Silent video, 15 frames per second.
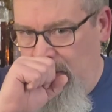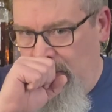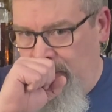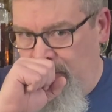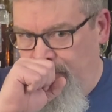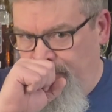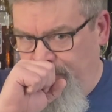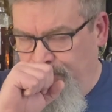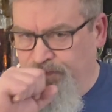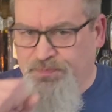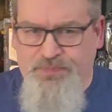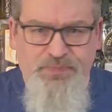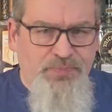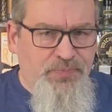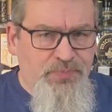
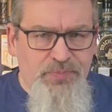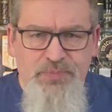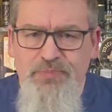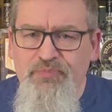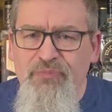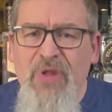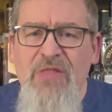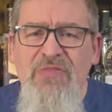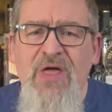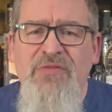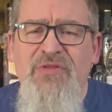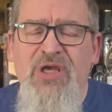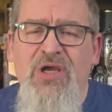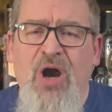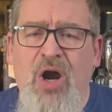
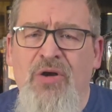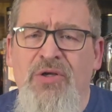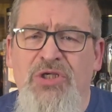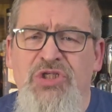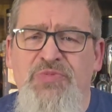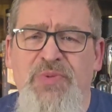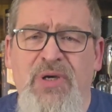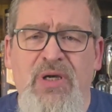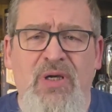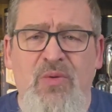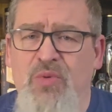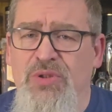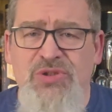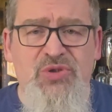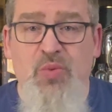That the Arctic Spirit
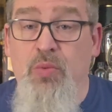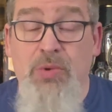was,